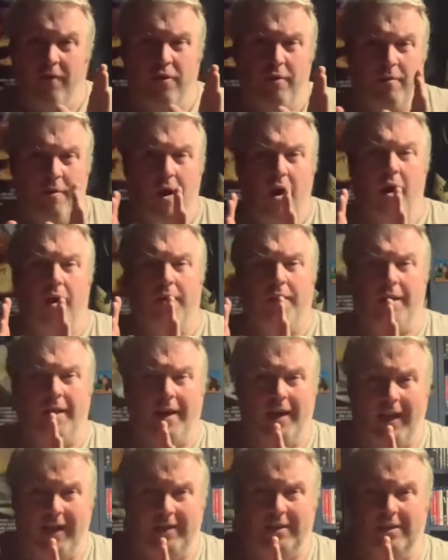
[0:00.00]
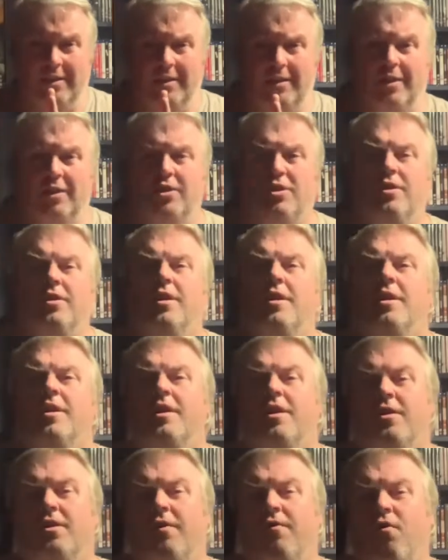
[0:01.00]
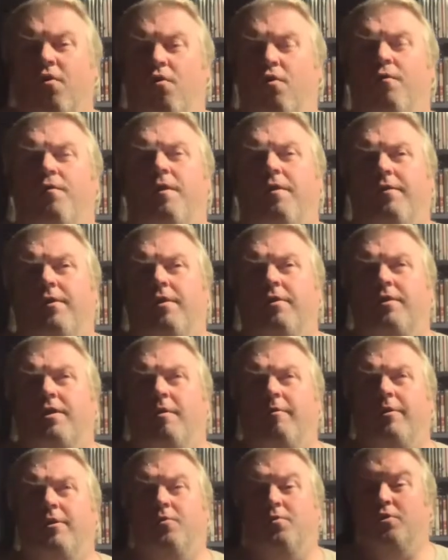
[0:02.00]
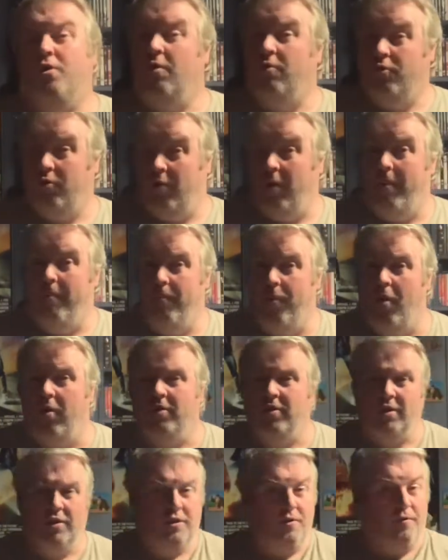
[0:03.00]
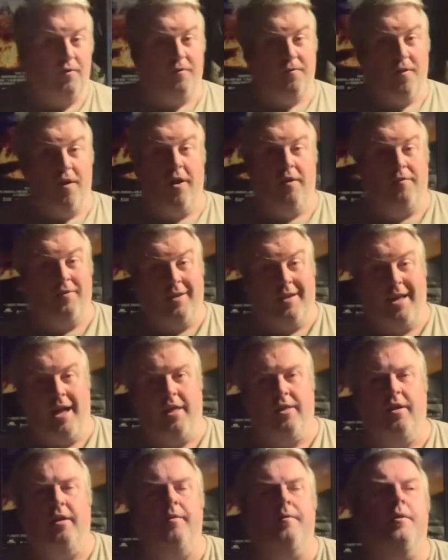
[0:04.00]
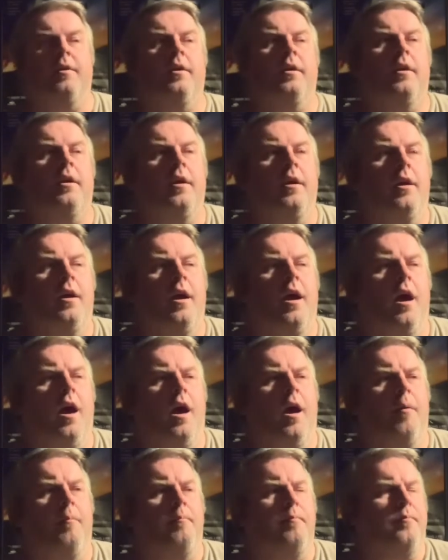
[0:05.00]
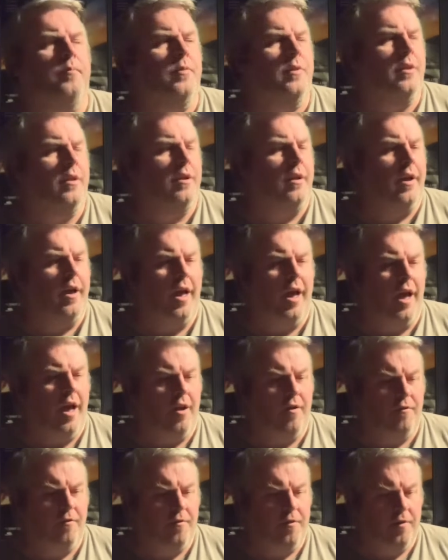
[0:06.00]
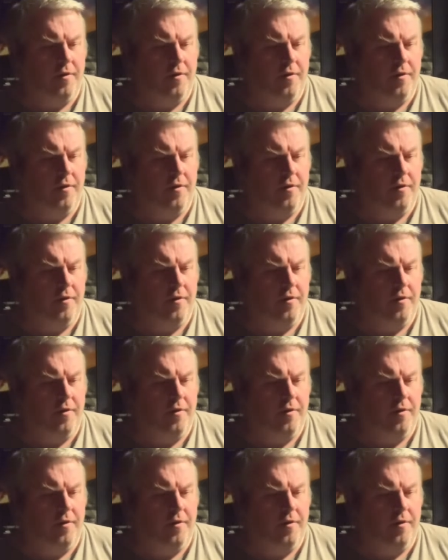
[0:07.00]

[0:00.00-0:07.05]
of them are the collector's edition. So I've got all 5 of those coming, which I will do unboxings of the 5 together. Then I have